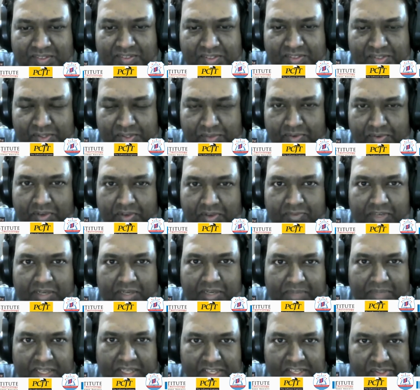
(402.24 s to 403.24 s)
So we are very
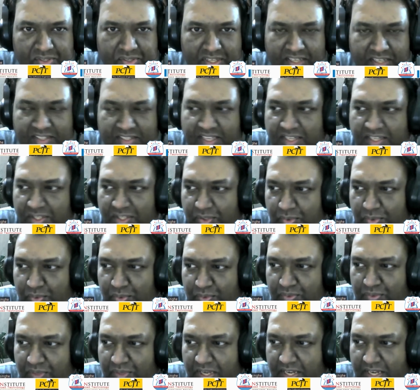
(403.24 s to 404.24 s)
pleased to hear that
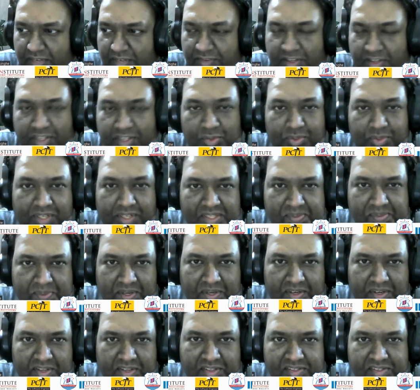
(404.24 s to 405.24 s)
you had a very good
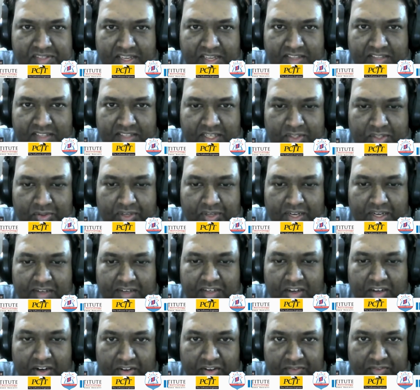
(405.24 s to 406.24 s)
experience and that you gained a
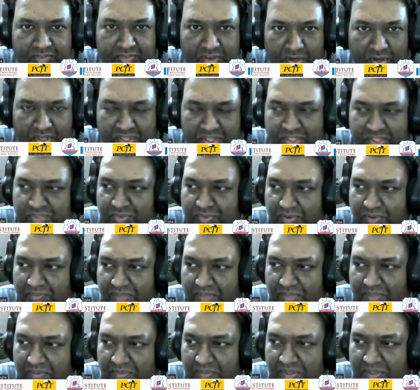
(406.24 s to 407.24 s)
lot of knowledge from
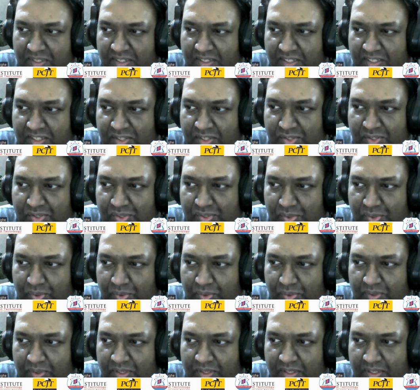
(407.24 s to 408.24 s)
them.
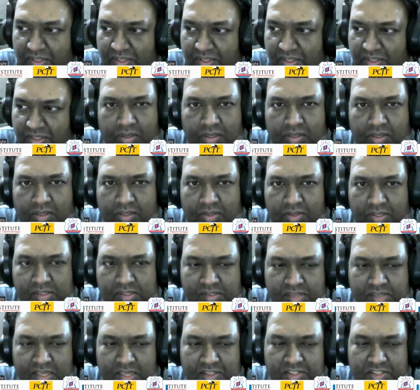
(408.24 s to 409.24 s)
So,
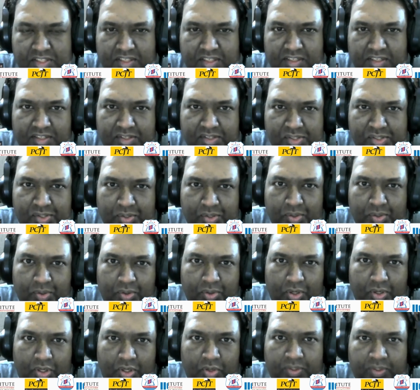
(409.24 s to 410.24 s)
Sajitha,
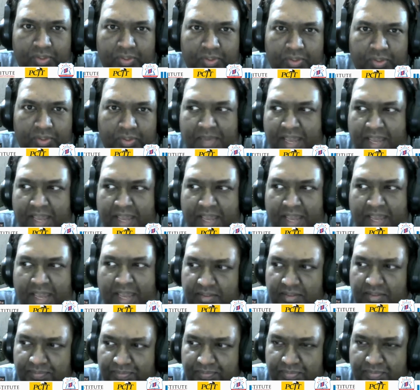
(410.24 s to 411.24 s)
so looking back
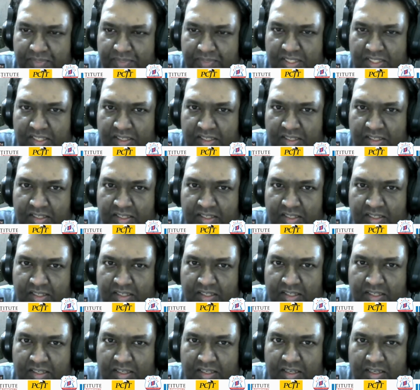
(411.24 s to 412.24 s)

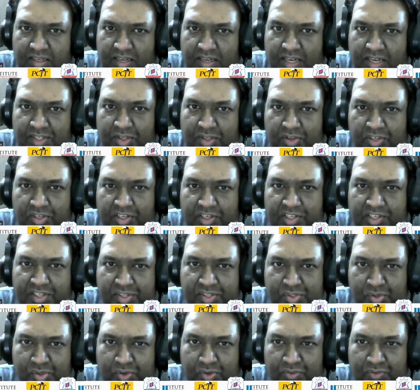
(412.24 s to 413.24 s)
uh, at your career
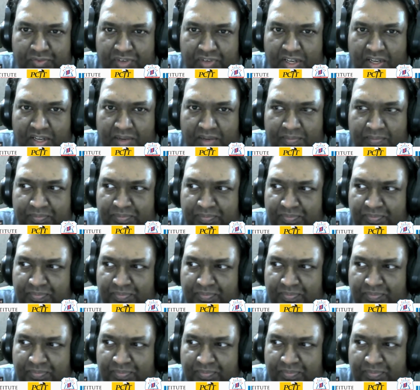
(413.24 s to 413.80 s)
so far,